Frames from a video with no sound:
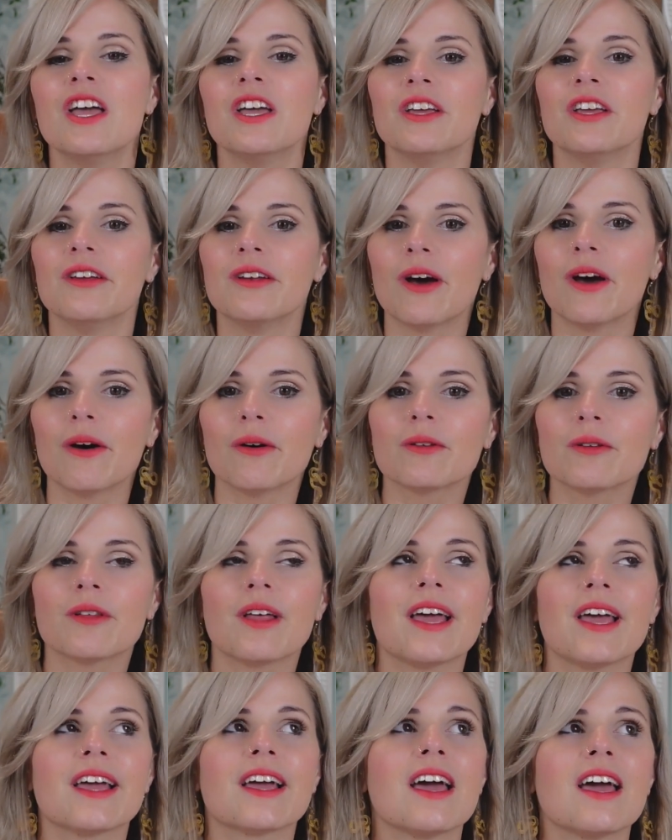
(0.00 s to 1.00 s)
You know,
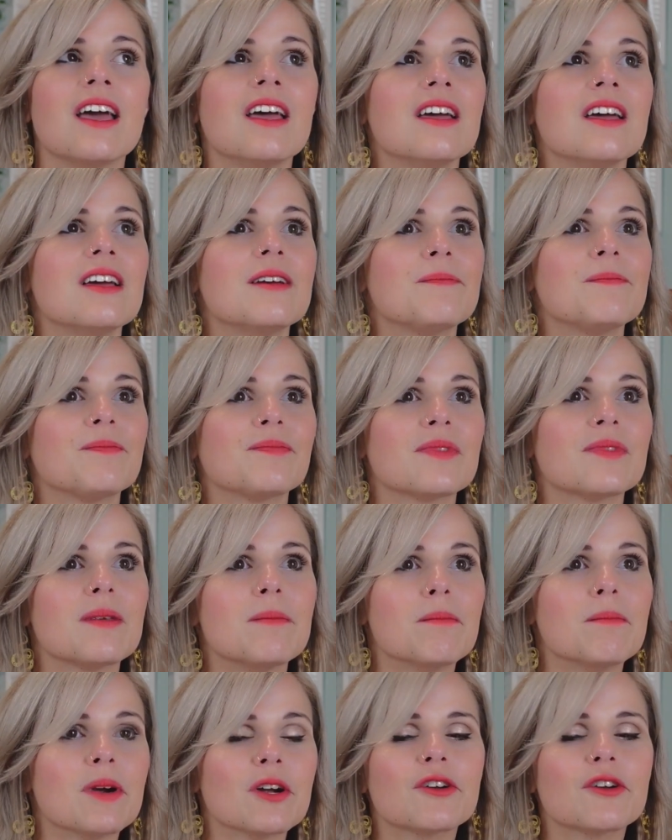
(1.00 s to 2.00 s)
like
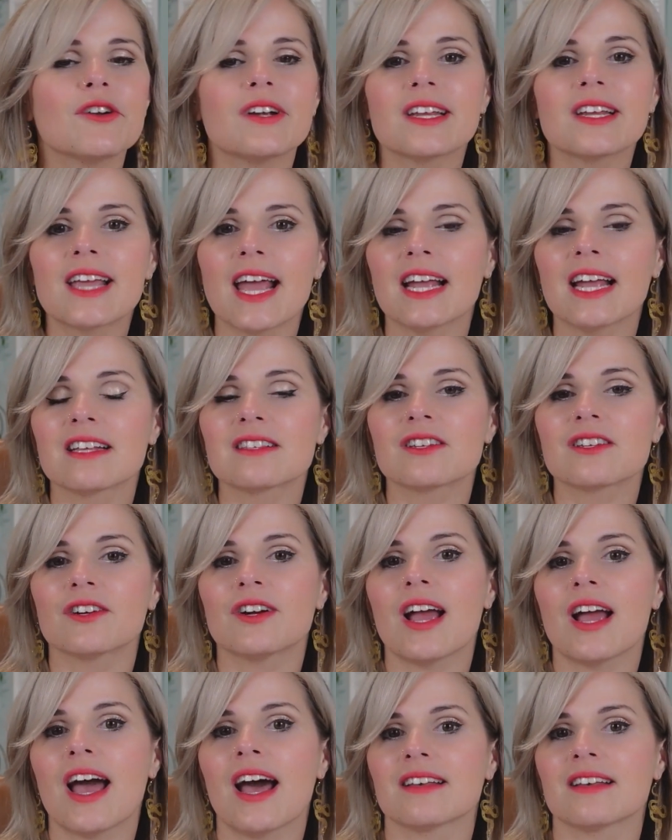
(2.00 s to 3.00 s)
Mercury and
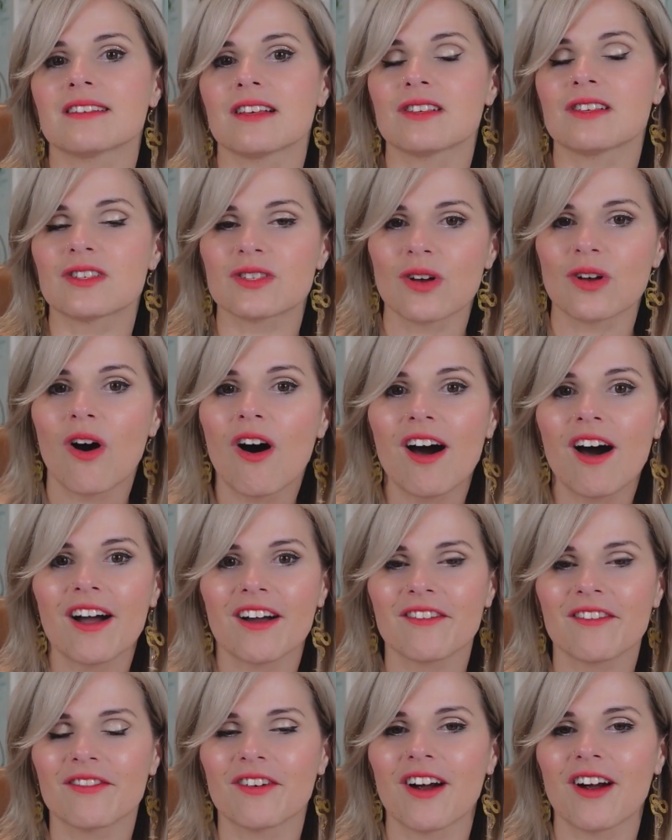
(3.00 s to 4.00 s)
Cancer has a
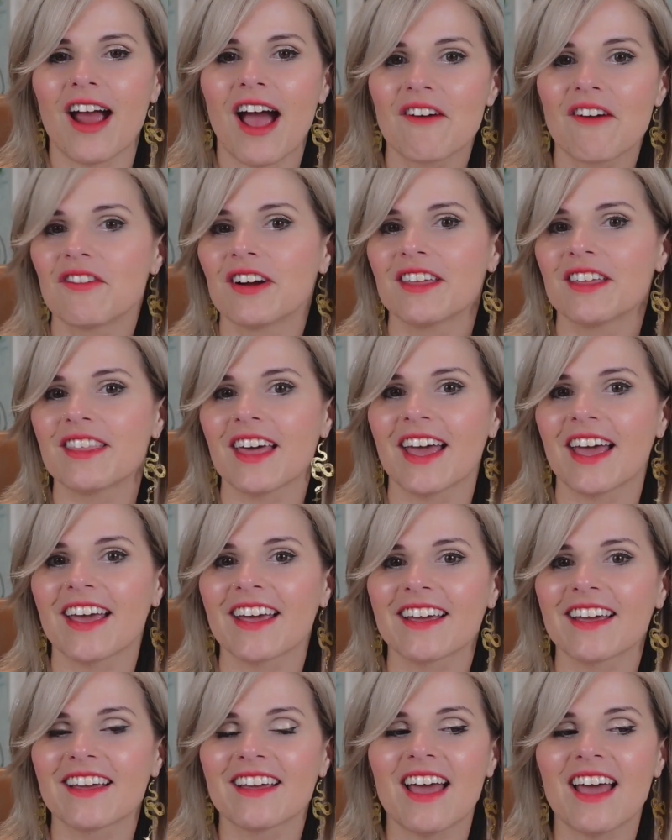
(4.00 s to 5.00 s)
song for
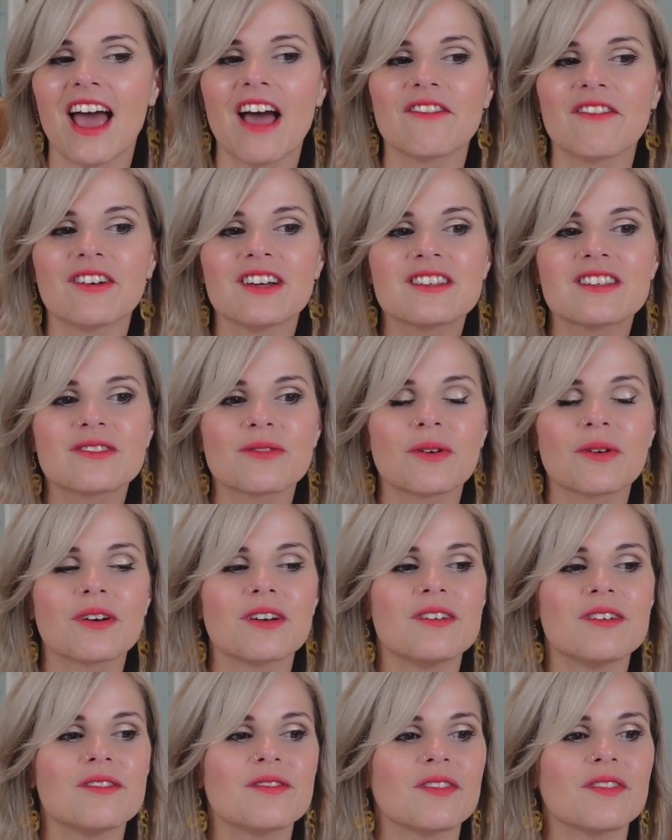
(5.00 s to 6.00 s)
everything, every sort
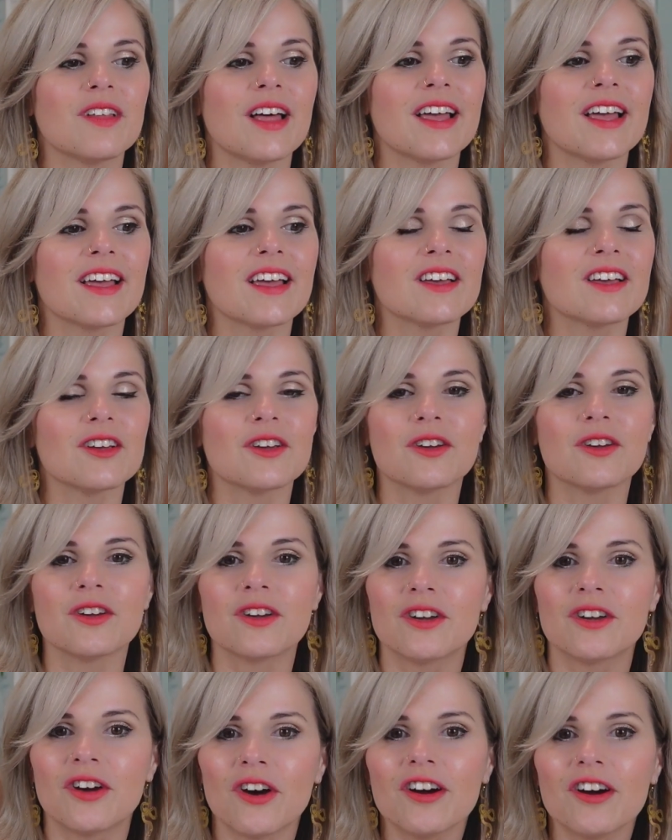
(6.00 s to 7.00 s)
of like
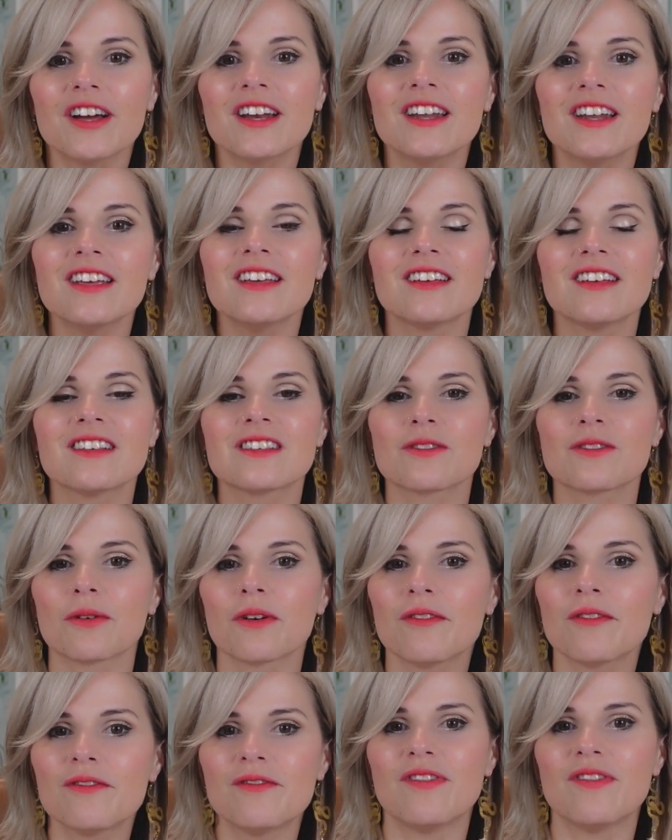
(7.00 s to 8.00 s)
good sort
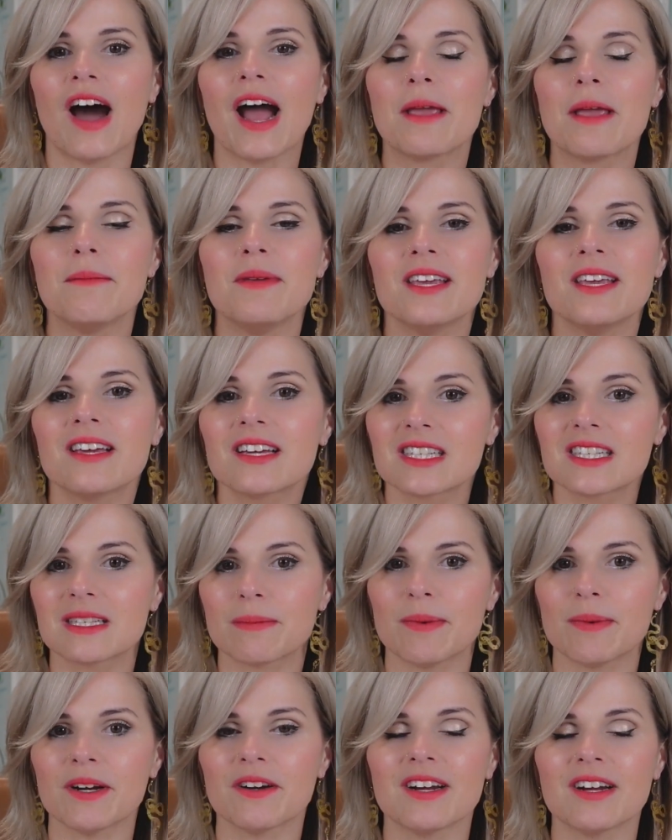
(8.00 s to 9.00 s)
of vibey
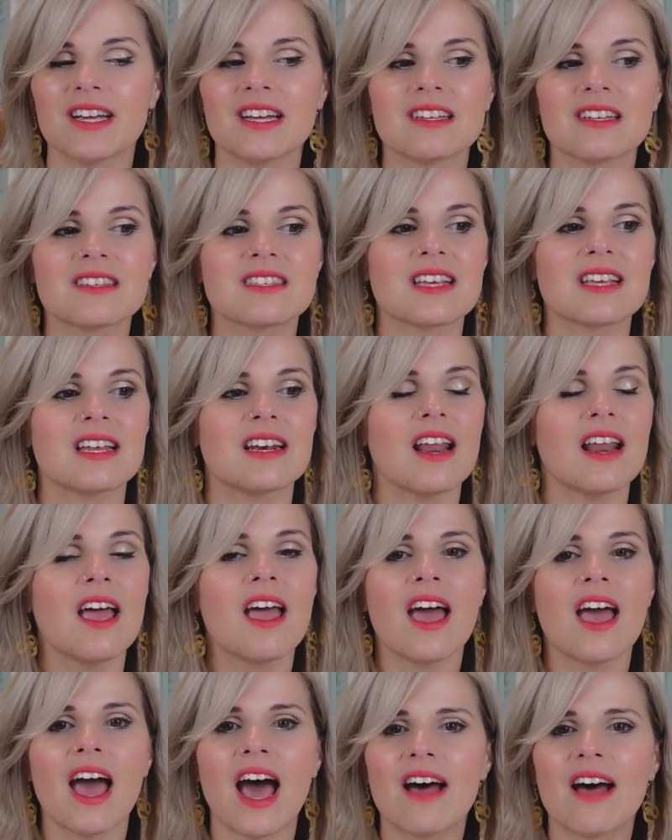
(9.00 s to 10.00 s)
experience and
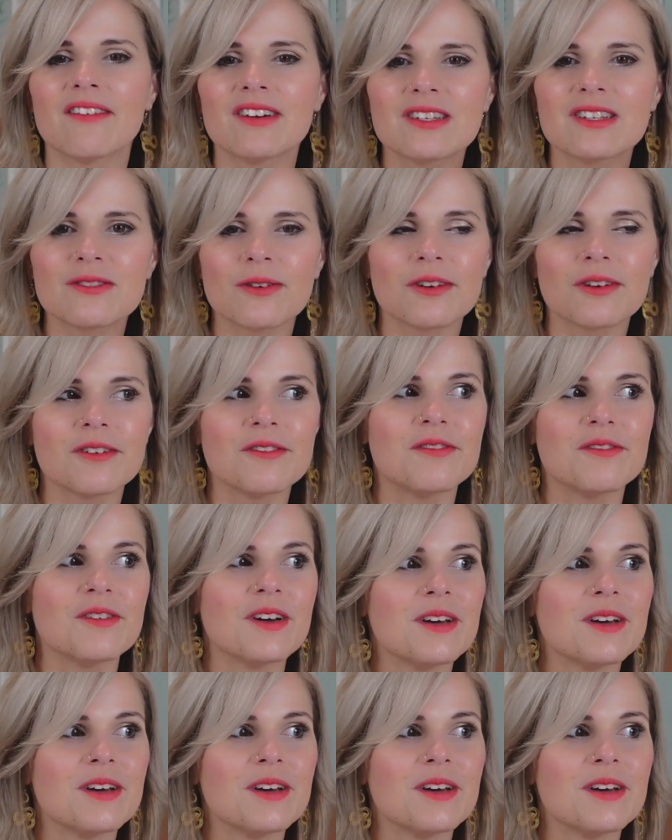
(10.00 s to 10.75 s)
every sort of